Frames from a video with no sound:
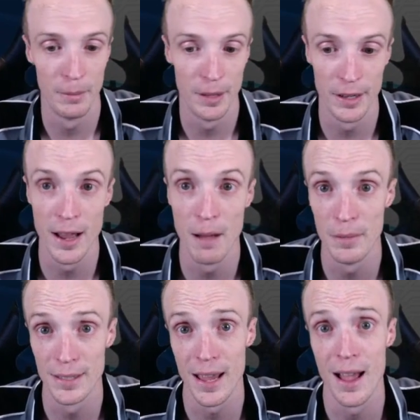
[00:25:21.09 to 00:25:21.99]
The
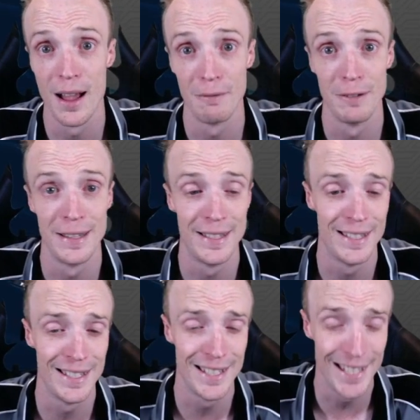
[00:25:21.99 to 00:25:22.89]
numbers are
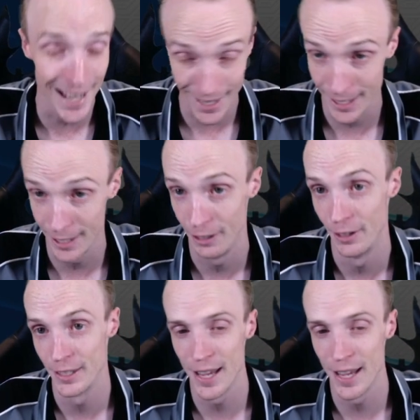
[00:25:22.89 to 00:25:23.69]
ridiculous.